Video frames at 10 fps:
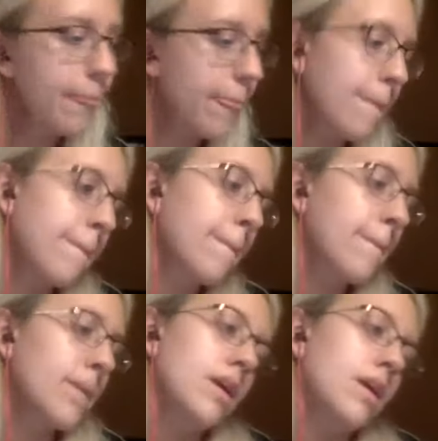All
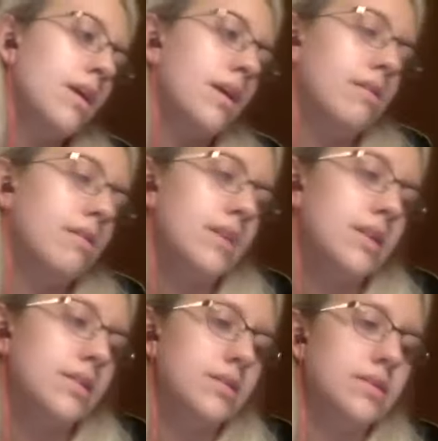
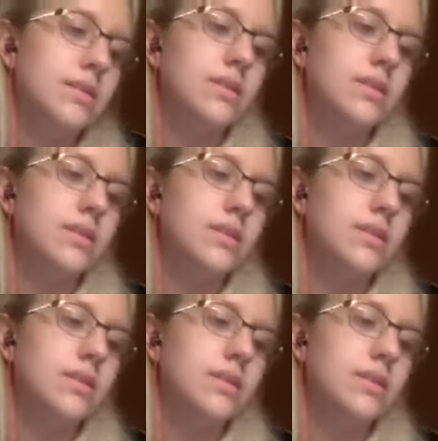right.